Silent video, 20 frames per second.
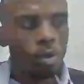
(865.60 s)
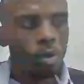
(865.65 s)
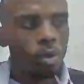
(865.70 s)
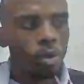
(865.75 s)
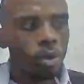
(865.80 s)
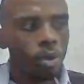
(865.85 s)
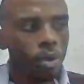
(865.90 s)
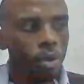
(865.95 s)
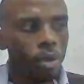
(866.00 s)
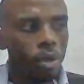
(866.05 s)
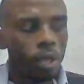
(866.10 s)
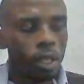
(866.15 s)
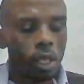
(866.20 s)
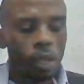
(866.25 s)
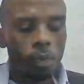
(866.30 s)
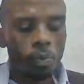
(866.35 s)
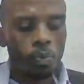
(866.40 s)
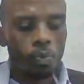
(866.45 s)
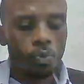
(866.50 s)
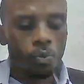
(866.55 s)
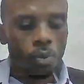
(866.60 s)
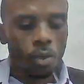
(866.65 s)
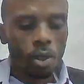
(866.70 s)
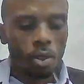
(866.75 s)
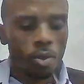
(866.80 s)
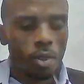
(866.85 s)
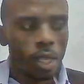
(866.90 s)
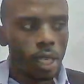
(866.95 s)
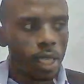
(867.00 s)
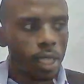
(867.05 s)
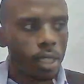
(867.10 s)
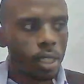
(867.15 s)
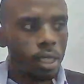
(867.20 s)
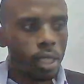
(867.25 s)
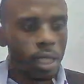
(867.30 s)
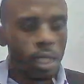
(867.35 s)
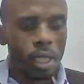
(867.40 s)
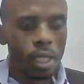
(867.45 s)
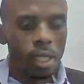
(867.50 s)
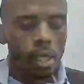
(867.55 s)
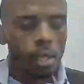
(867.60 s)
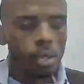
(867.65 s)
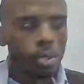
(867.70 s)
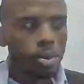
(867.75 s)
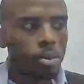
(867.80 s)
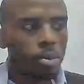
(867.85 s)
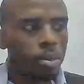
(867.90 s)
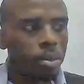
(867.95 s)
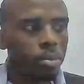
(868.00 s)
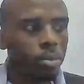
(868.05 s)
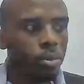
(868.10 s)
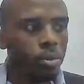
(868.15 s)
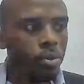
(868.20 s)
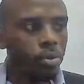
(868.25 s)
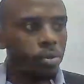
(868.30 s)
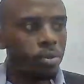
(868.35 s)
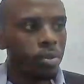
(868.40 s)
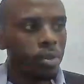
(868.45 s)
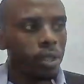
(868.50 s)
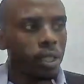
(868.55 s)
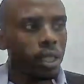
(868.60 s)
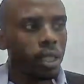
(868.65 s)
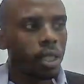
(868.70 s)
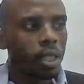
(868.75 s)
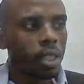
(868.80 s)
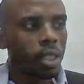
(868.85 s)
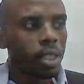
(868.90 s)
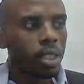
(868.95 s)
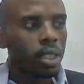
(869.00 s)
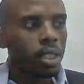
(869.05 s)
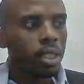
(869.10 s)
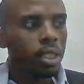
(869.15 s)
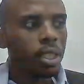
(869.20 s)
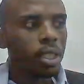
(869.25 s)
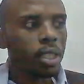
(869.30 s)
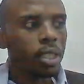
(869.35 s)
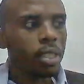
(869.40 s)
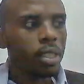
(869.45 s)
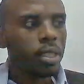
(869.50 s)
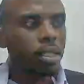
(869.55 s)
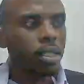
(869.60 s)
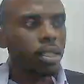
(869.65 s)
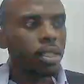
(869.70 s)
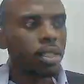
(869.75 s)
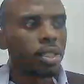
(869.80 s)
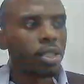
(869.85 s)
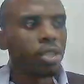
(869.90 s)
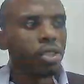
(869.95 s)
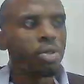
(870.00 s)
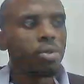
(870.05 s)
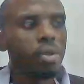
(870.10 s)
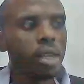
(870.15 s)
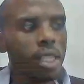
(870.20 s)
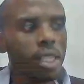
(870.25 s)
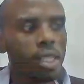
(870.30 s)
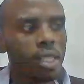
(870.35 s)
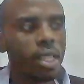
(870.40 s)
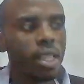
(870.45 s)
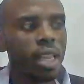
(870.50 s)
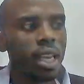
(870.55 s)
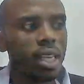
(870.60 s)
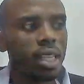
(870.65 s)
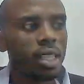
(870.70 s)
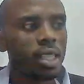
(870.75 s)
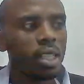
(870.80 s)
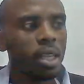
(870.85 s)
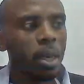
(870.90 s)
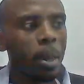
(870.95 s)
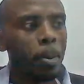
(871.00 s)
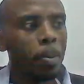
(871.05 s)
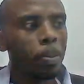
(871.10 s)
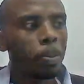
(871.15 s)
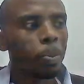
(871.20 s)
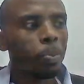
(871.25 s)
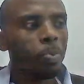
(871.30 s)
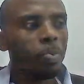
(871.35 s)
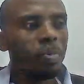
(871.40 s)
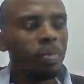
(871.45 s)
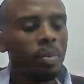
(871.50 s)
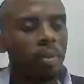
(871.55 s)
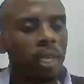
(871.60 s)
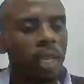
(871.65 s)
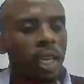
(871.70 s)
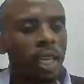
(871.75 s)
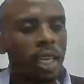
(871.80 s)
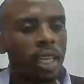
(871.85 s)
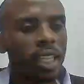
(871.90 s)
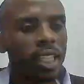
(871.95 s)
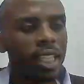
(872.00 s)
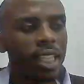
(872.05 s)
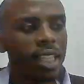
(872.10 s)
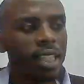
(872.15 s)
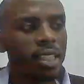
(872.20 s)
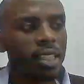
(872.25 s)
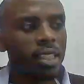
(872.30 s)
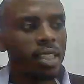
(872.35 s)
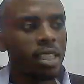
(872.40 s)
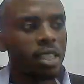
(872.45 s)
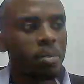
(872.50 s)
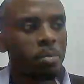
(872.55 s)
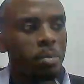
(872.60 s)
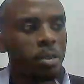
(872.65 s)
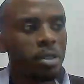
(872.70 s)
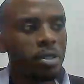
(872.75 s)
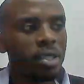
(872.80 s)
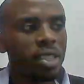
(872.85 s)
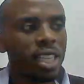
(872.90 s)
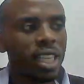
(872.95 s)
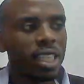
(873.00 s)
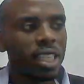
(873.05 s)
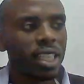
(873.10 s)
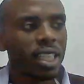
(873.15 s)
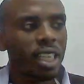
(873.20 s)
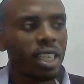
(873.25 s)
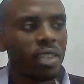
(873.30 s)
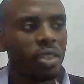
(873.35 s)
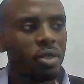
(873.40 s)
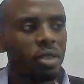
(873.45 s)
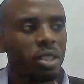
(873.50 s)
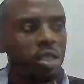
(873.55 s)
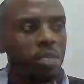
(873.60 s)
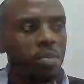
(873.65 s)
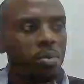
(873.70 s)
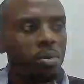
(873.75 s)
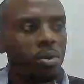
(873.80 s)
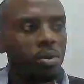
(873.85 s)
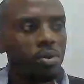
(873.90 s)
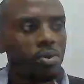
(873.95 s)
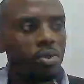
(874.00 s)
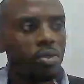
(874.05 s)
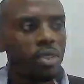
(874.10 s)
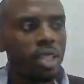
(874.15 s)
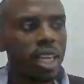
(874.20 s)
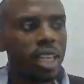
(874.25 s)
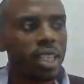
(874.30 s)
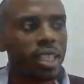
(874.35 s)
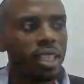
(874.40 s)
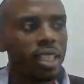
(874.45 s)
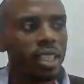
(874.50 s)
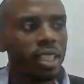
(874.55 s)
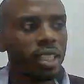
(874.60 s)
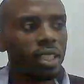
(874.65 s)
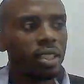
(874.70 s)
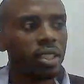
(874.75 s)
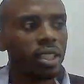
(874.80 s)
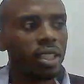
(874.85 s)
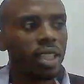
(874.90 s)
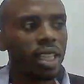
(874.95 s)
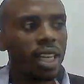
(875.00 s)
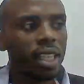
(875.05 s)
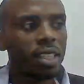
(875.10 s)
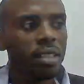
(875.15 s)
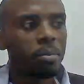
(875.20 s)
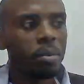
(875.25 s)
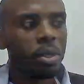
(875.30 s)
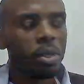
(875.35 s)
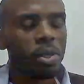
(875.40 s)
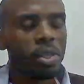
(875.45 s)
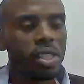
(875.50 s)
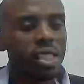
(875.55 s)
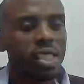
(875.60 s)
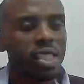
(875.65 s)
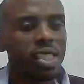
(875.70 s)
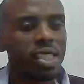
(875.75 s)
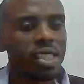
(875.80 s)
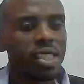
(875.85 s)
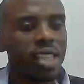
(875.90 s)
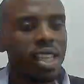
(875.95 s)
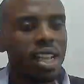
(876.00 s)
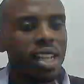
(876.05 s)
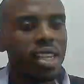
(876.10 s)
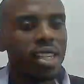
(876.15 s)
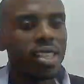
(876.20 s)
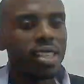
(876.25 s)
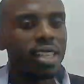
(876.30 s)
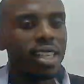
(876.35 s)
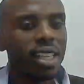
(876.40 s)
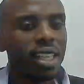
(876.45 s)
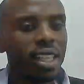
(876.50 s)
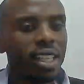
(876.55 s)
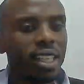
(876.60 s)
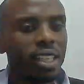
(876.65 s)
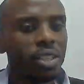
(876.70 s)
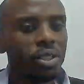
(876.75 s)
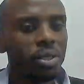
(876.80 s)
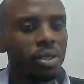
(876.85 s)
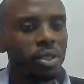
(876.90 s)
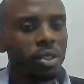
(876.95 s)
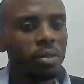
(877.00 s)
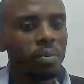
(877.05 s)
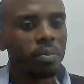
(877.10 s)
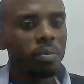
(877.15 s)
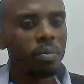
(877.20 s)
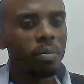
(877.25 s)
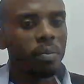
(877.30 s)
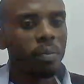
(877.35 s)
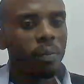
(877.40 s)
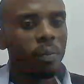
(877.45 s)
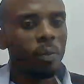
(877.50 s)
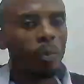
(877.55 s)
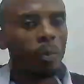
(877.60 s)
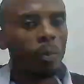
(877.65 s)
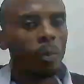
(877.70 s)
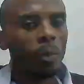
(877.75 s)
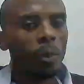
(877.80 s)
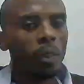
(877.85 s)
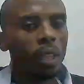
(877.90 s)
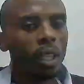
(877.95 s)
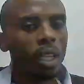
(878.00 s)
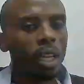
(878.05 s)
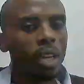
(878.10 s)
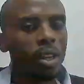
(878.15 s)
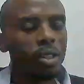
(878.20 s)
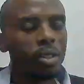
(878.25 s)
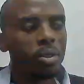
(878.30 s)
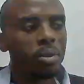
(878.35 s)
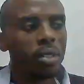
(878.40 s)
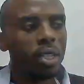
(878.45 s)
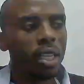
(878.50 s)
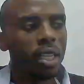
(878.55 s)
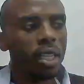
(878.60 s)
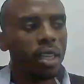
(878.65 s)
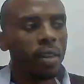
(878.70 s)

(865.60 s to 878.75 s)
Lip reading: Okay, we can try and do remove test. You can see that Linux report that it cannot remove that because it's a directory. Are you together?